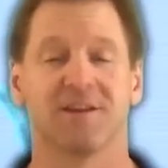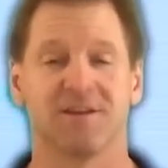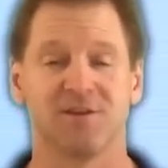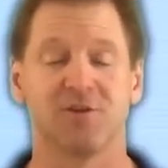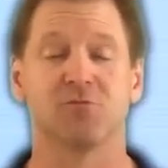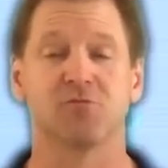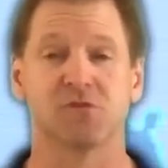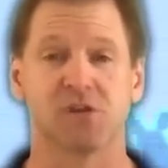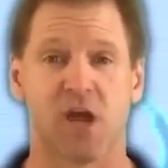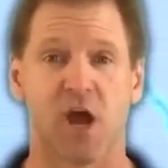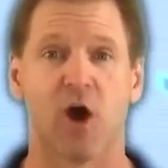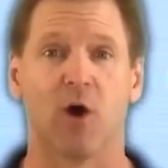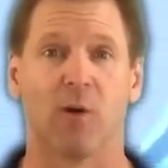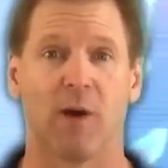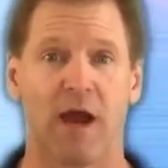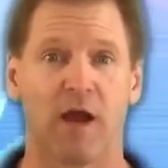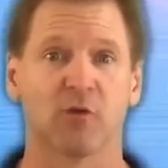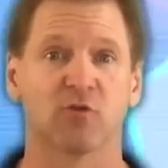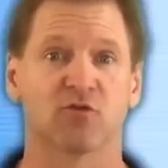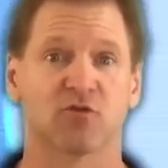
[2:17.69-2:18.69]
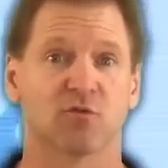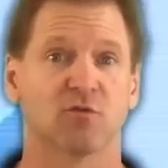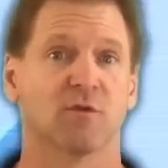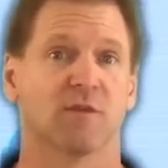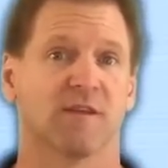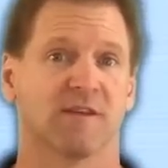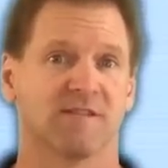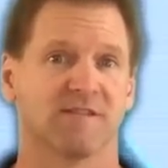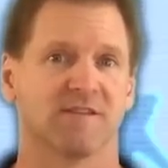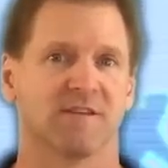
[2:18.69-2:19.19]
you know how
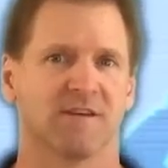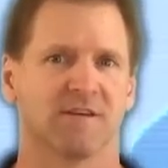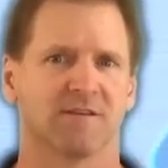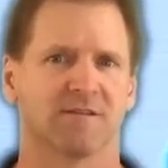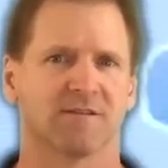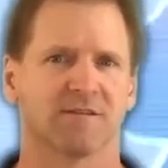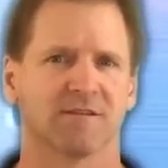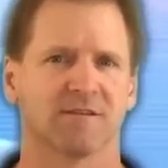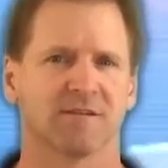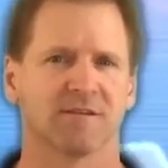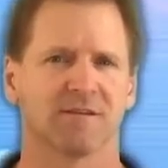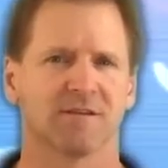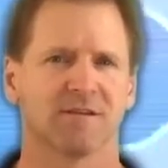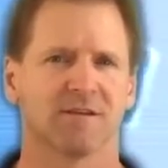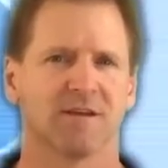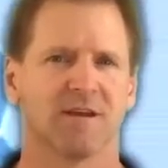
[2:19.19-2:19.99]
true this is.